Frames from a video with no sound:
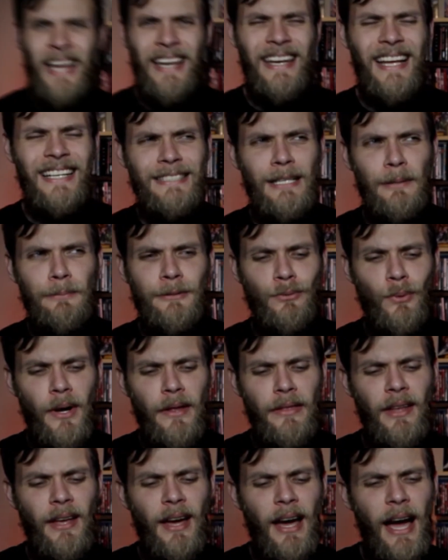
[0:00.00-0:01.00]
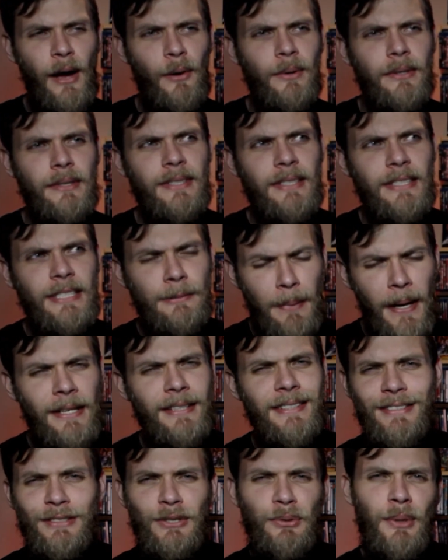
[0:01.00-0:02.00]
Next up is one that I was
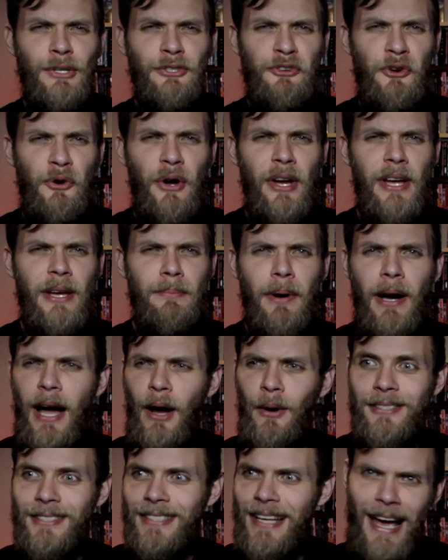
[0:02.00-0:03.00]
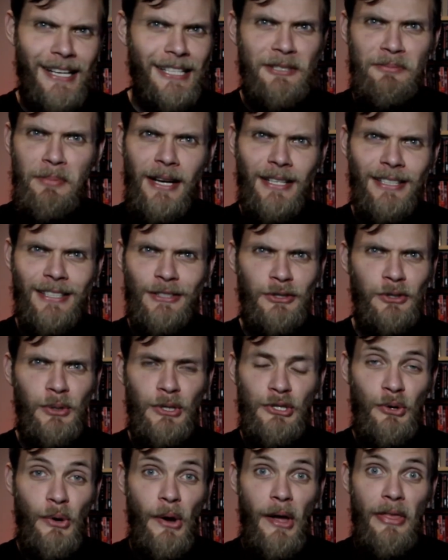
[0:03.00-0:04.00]
expecting to enjoy, but I was not expecting to
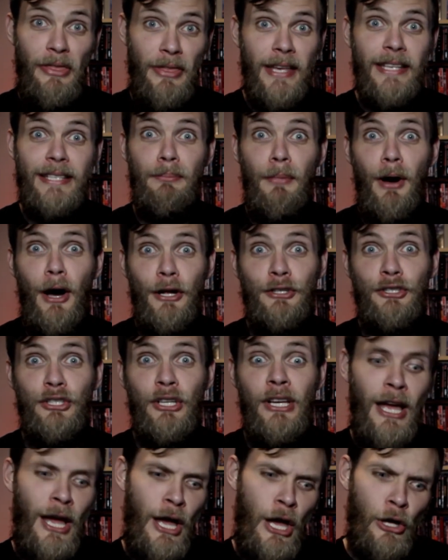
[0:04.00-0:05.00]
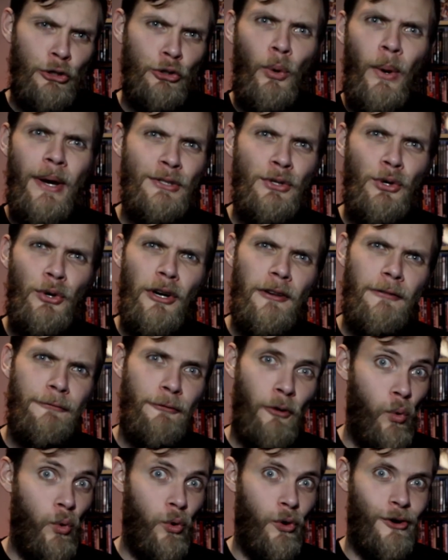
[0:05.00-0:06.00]
enjoy it this much. Toy Story
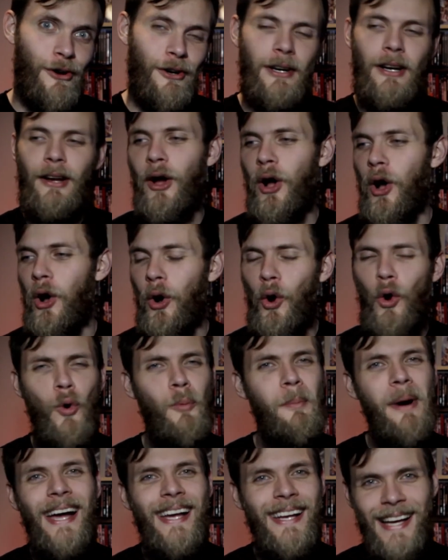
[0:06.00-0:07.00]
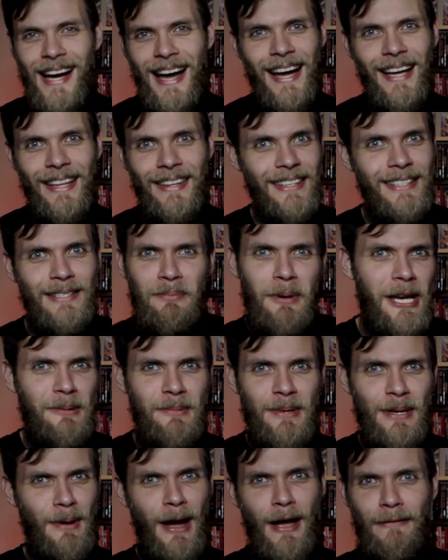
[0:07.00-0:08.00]
4. Oh my god, this might
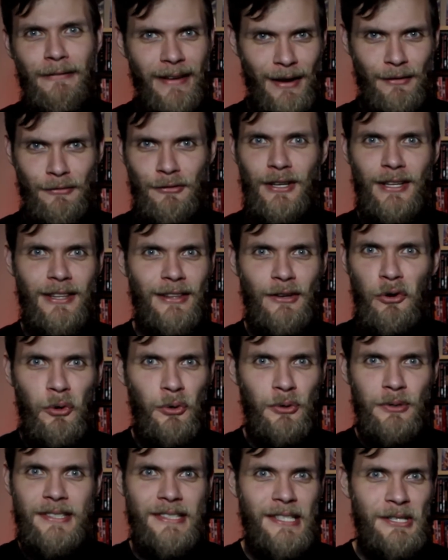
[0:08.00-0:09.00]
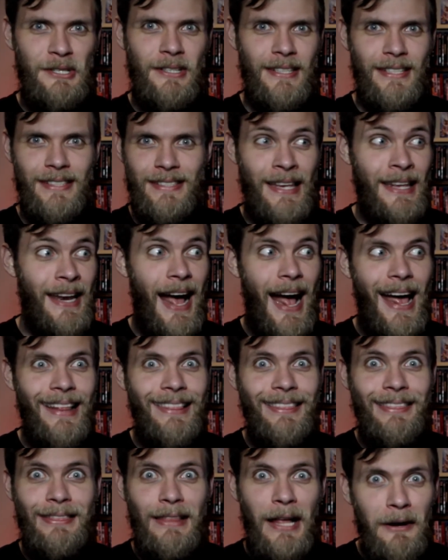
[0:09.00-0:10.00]
be my favorite in the whole series, and I
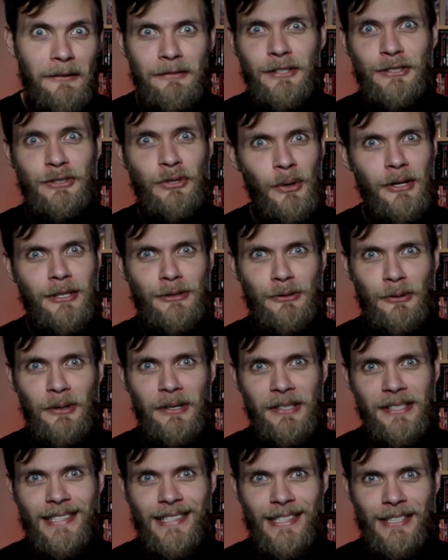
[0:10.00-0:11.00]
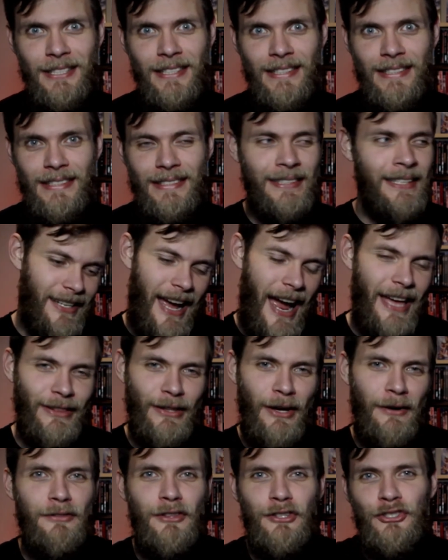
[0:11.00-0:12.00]
love the Toy Story series. I
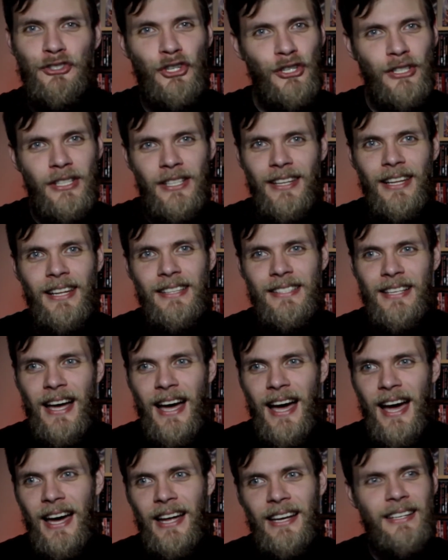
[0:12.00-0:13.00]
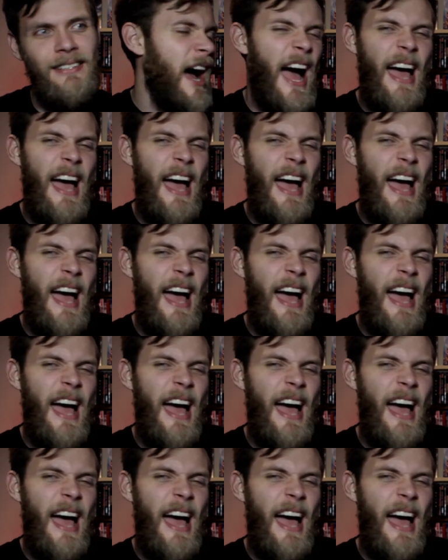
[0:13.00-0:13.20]
love the journey that it's on.